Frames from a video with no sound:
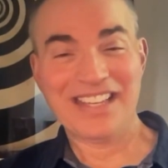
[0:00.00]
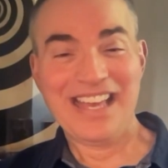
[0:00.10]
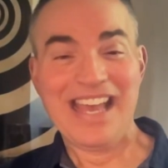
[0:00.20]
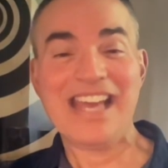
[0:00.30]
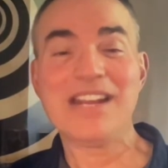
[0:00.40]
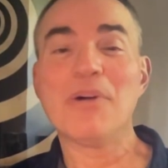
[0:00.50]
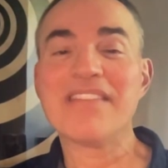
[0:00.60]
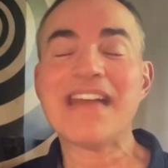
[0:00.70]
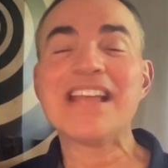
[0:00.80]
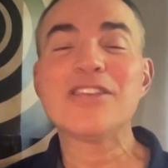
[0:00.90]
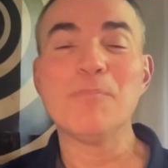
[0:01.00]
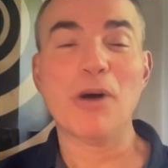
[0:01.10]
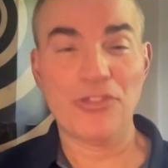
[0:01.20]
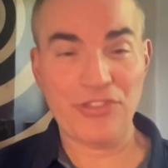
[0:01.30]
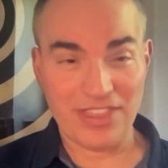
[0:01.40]
Anyway, thank you
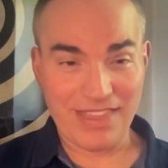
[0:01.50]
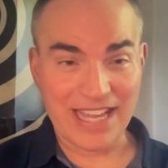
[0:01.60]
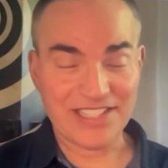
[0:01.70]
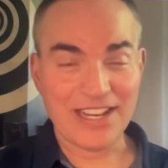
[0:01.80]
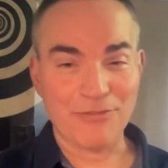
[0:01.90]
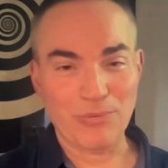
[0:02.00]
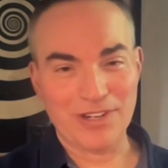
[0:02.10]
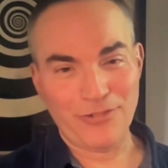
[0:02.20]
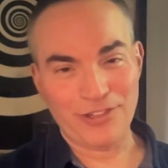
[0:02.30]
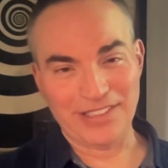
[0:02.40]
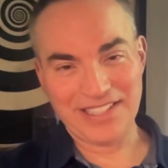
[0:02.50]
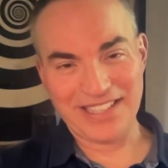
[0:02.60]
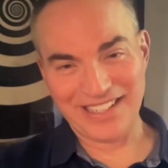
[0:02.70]
both, and thanks everyone for listening.